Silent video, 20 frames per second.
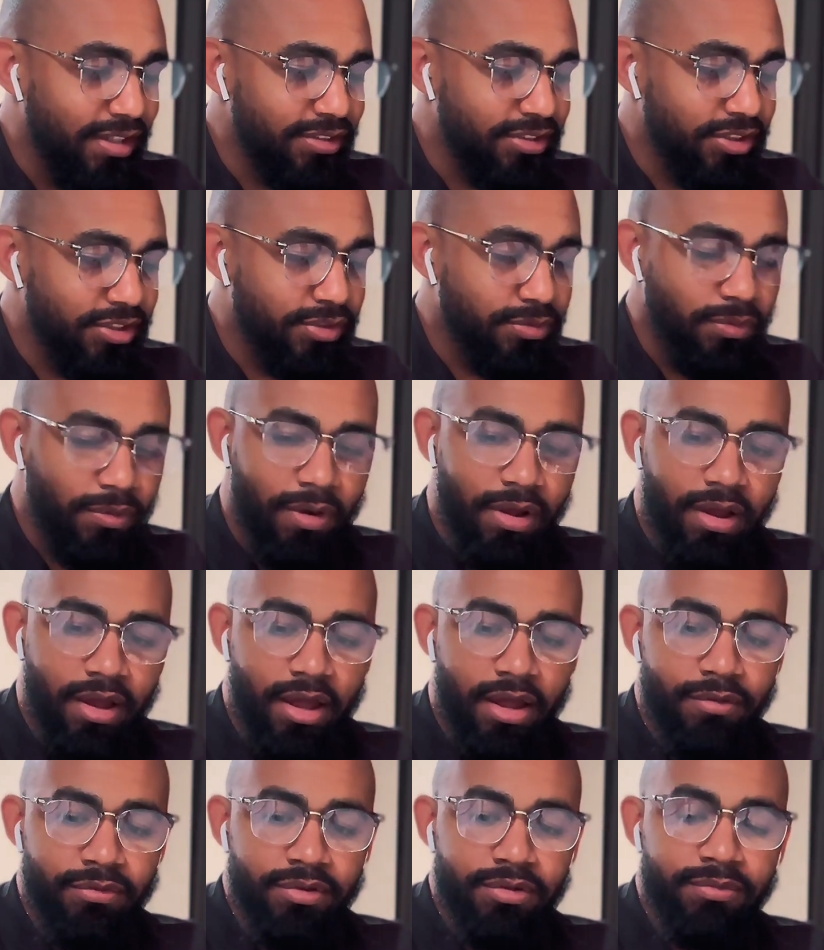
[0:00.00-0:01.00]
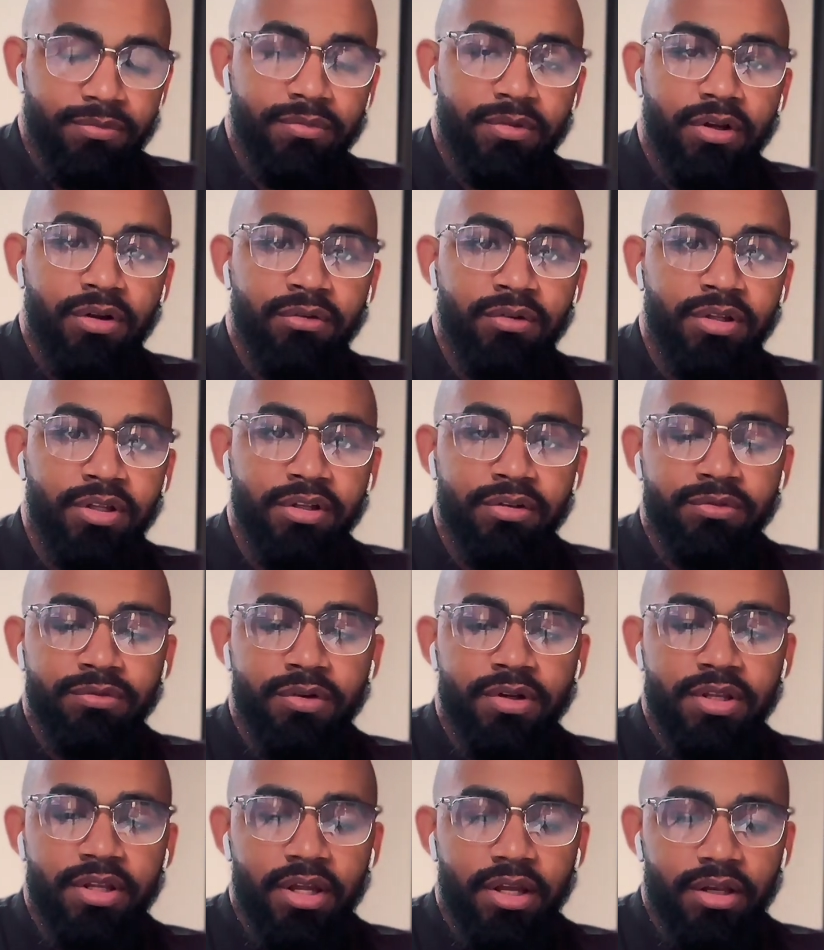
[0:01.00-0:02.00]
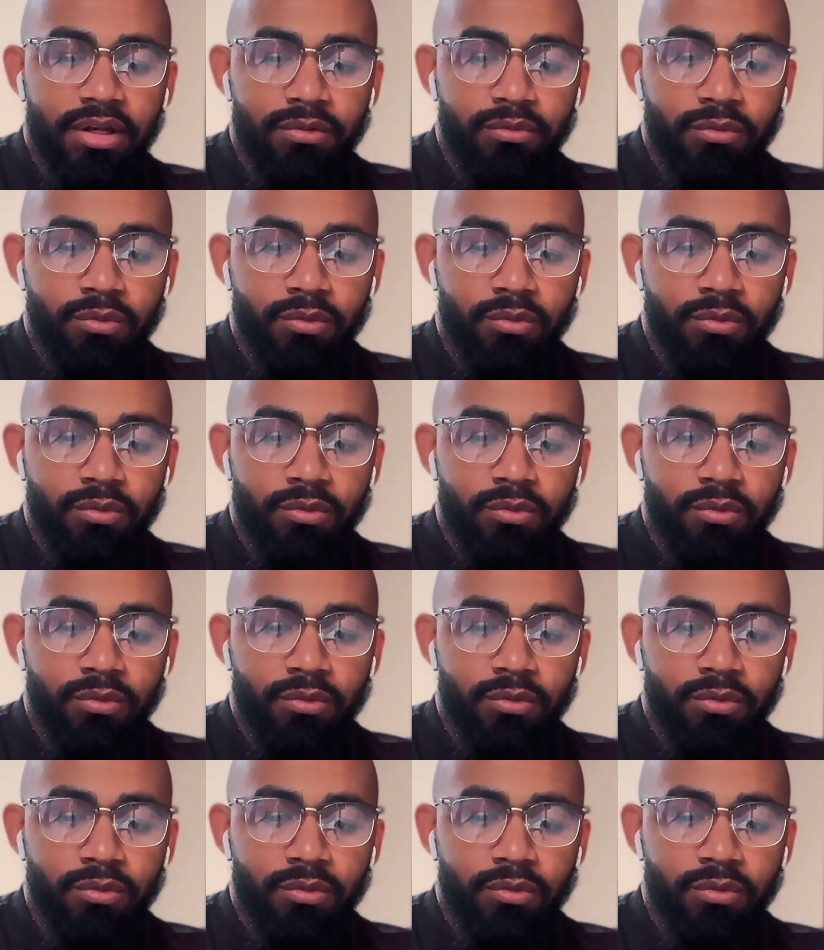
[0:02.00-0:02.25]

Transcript: Just I have a really good friend that